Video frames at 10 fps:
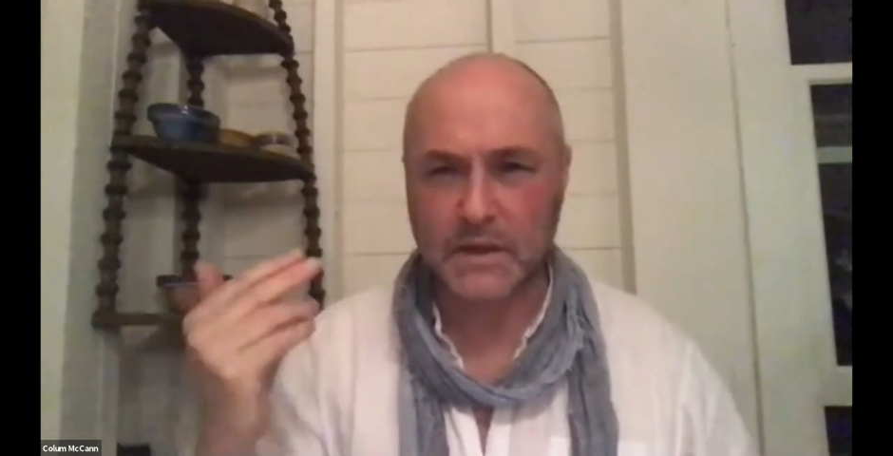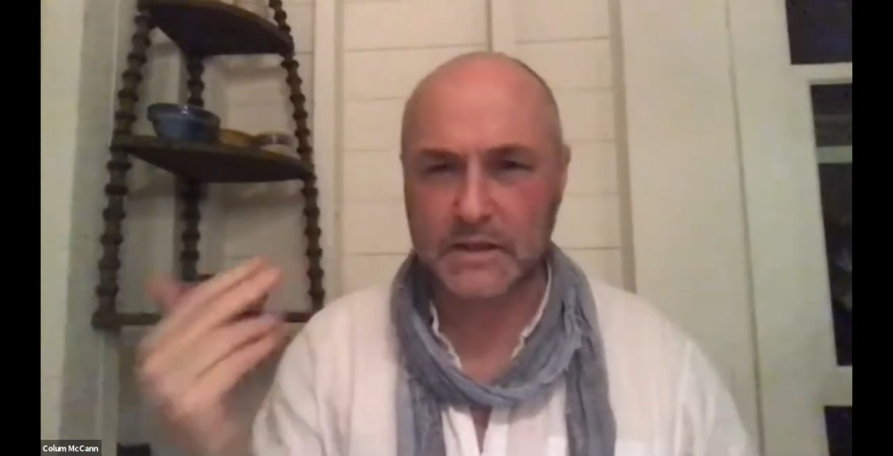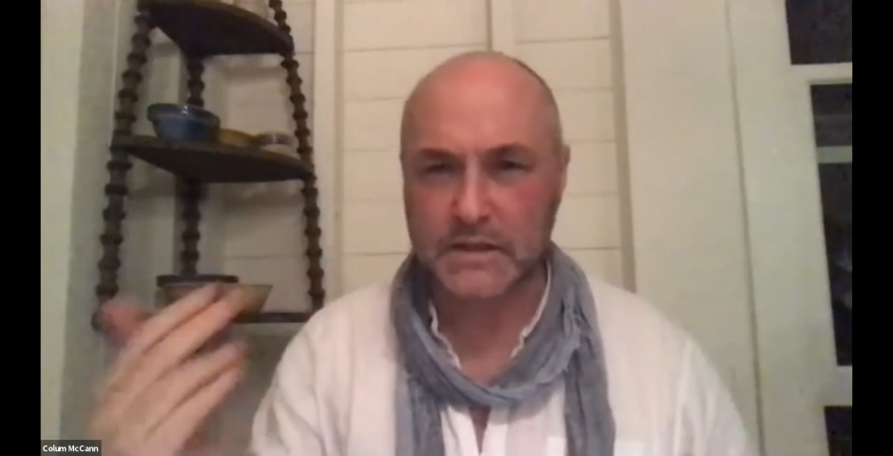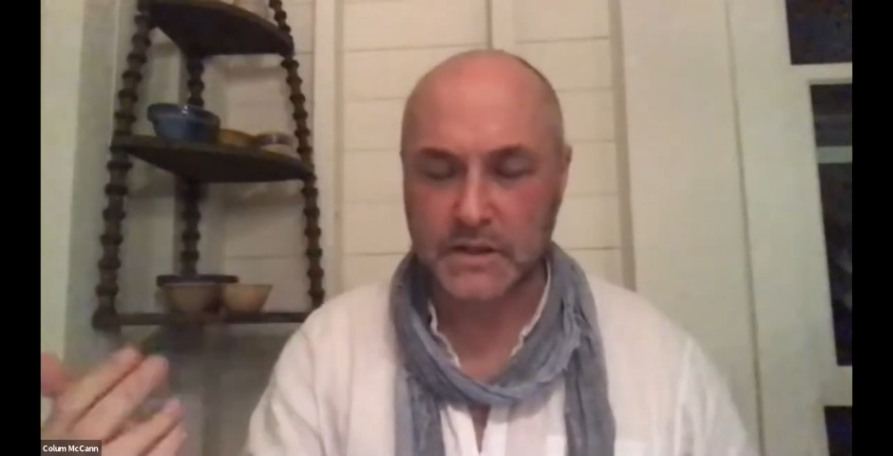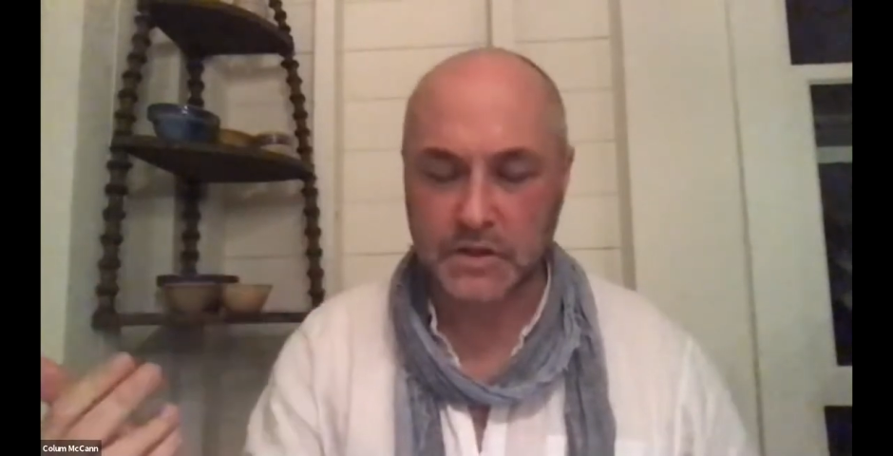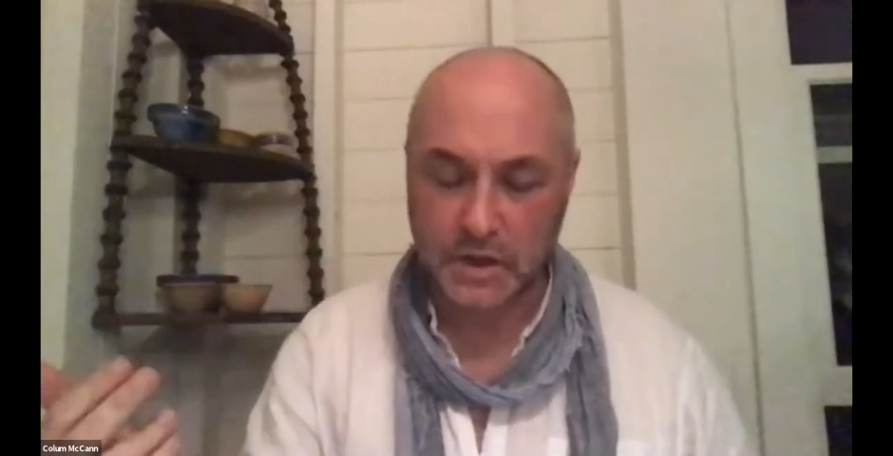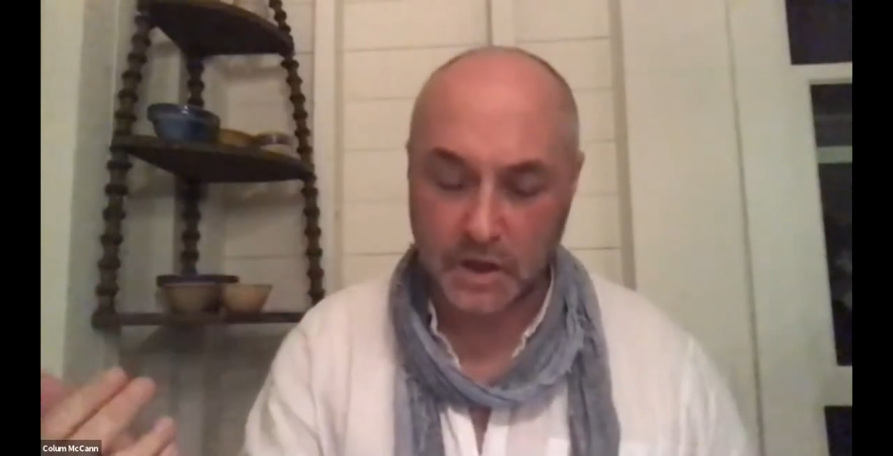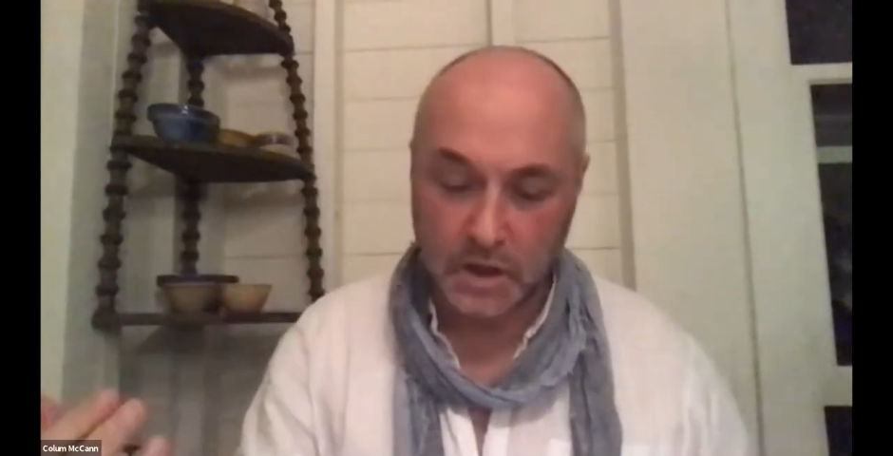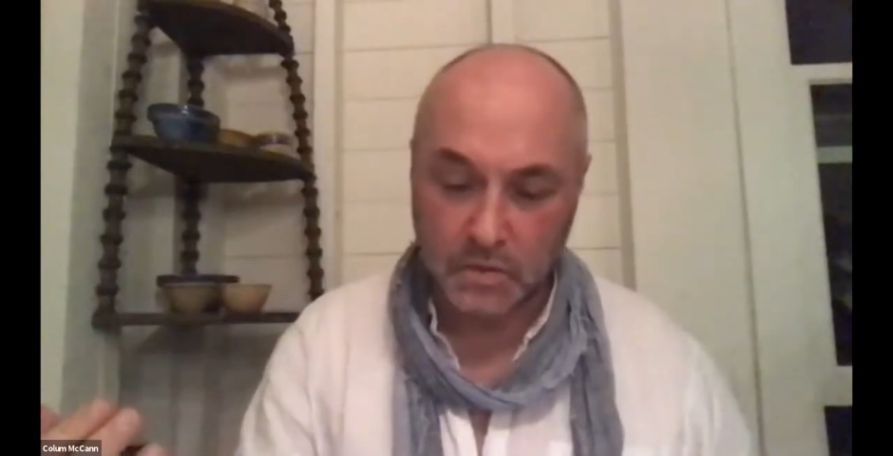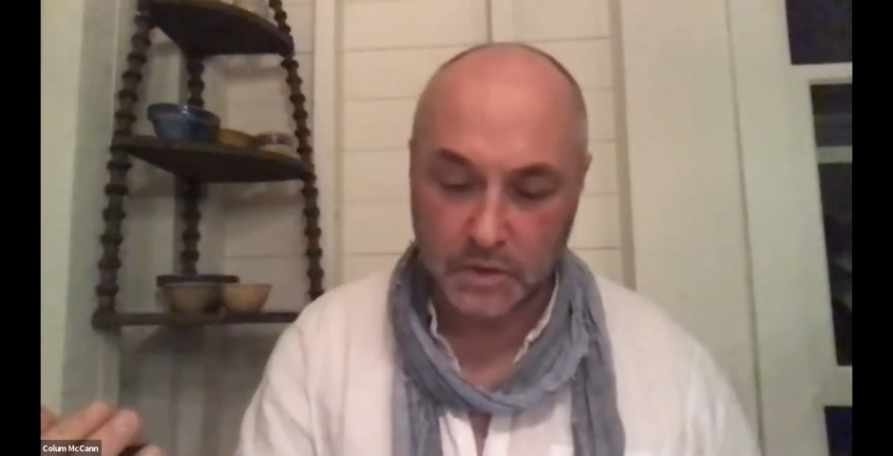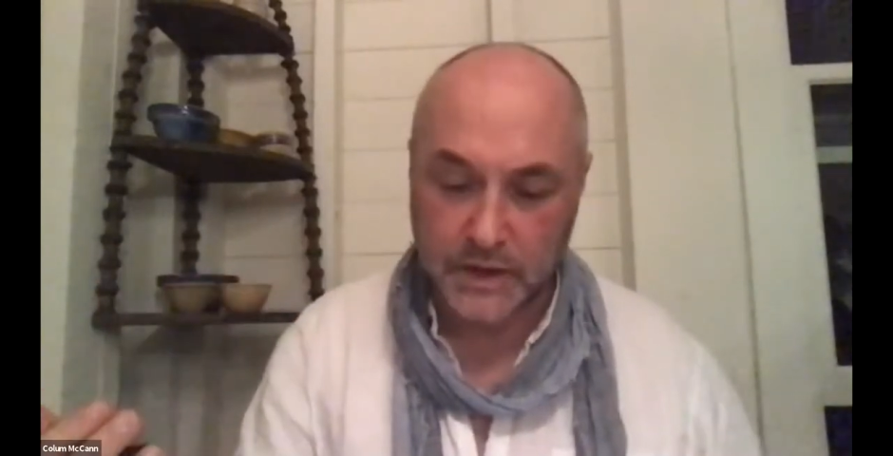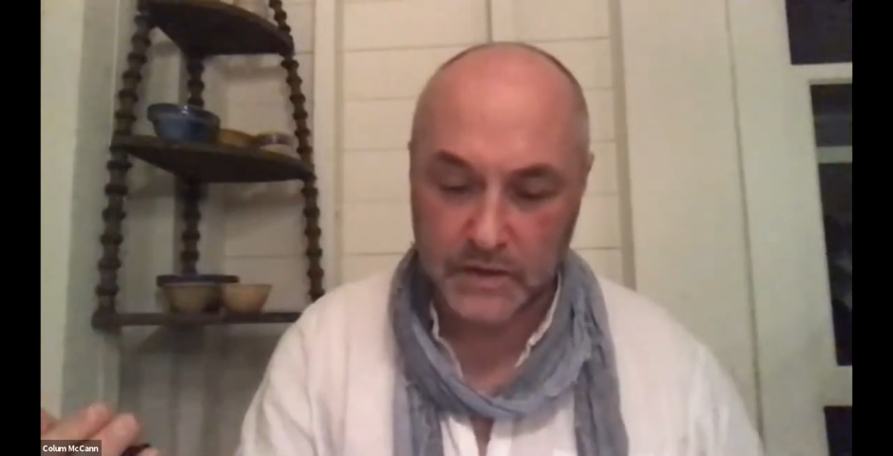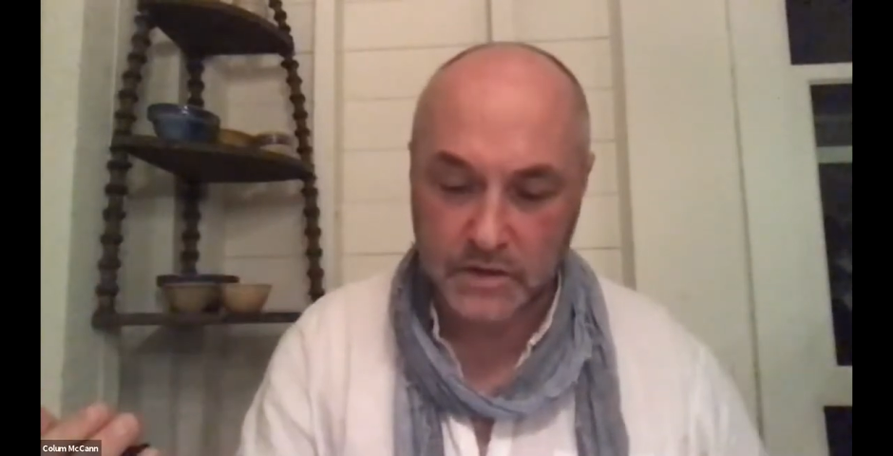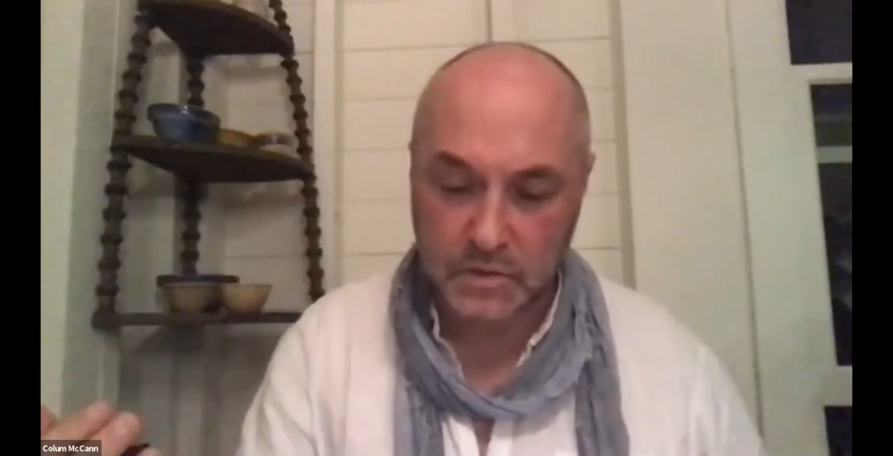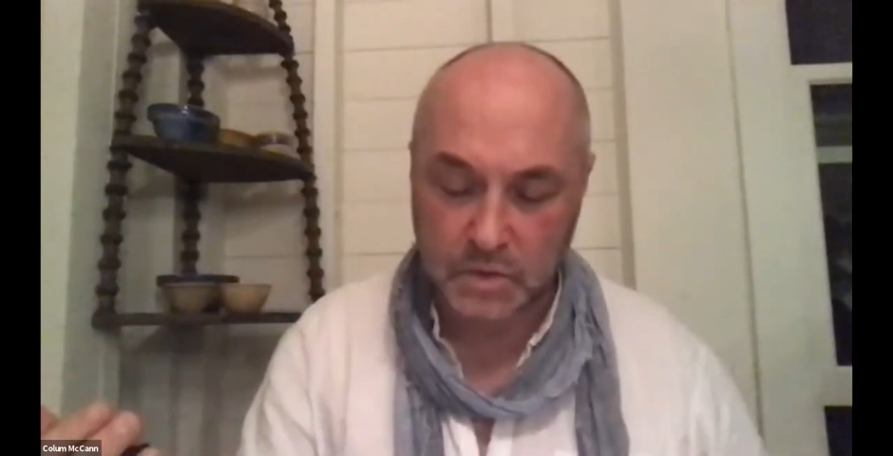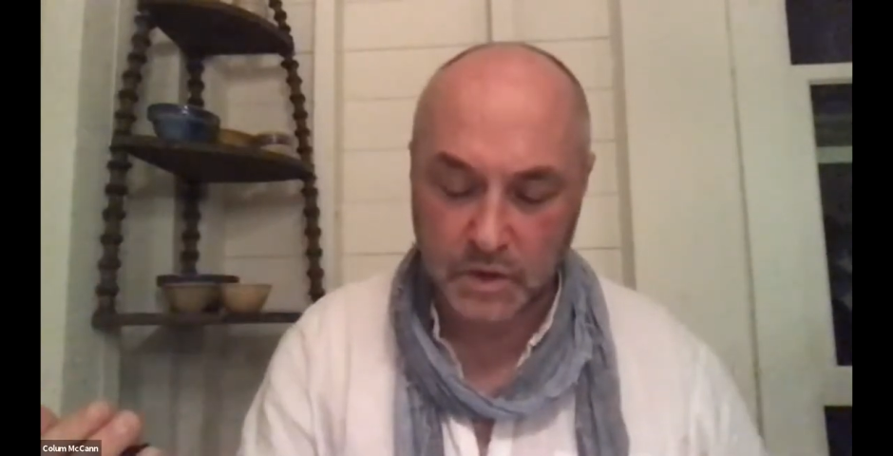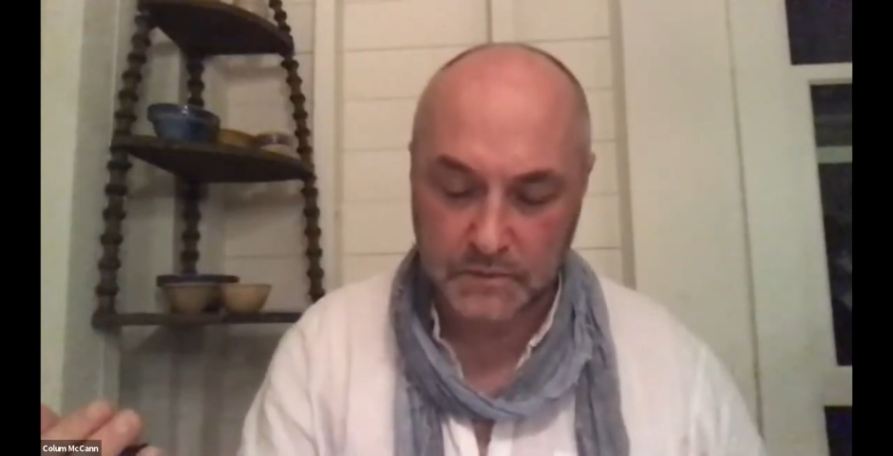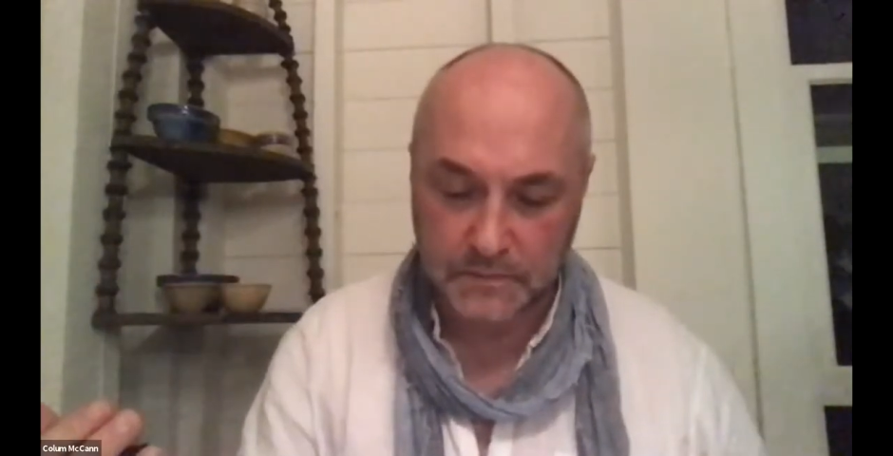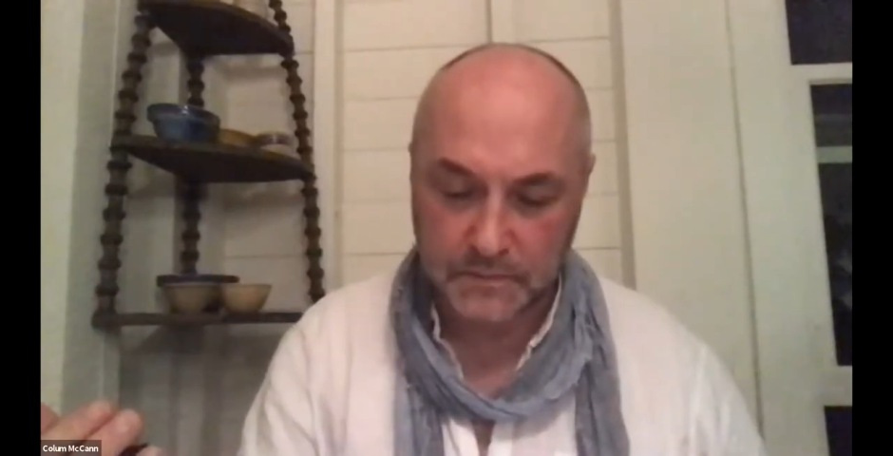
Section 1001.